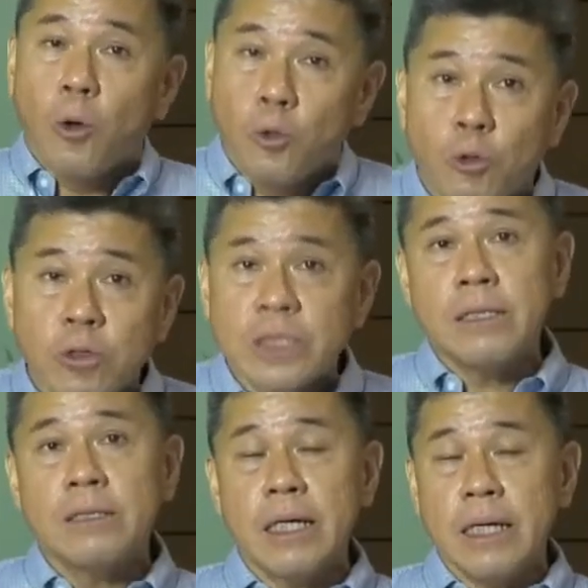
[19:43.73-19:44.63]

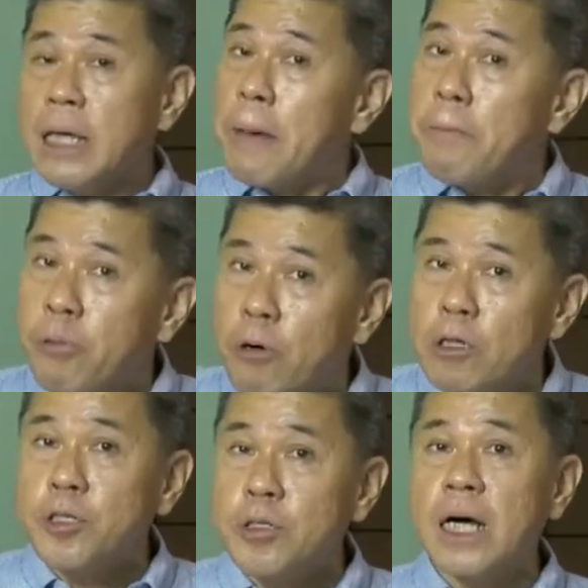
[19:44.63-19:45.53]
rooted in a
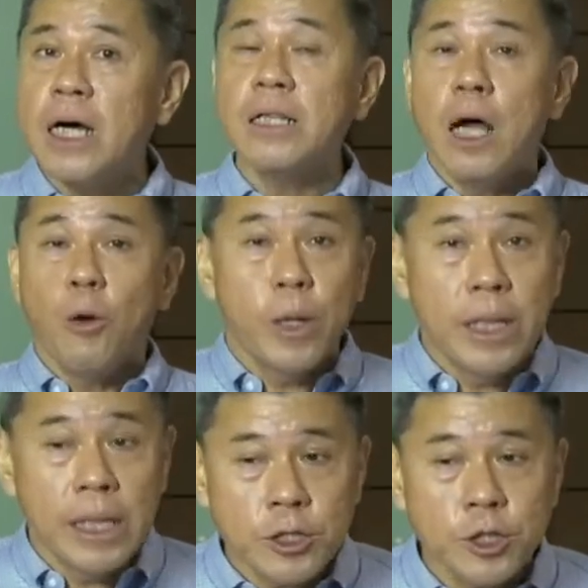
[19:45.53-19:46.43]
personal
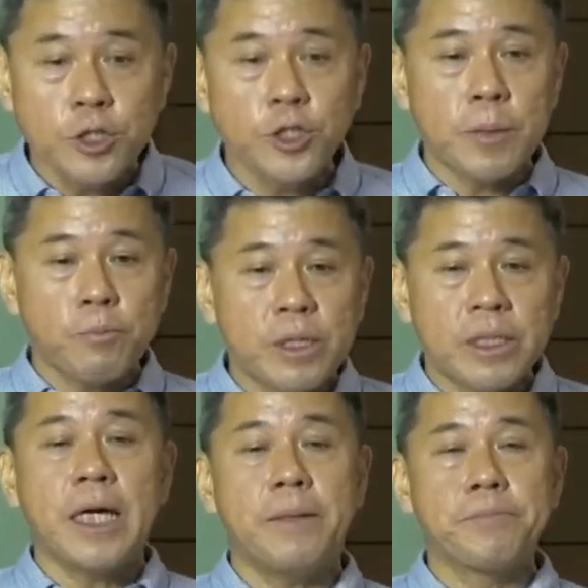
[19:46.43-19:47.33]
relationship
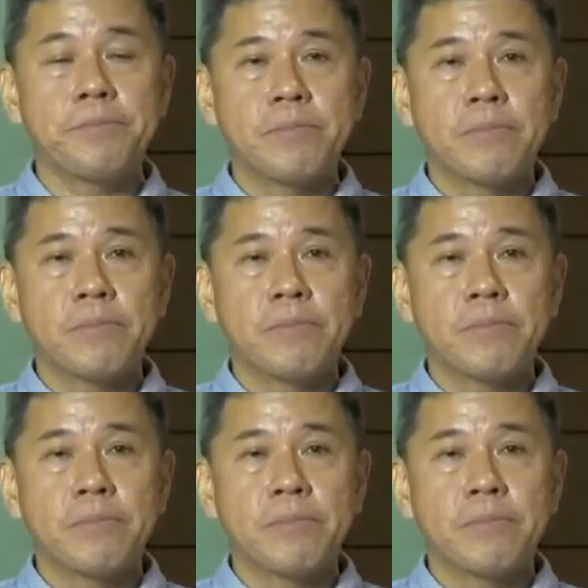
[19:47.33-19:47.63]
with him.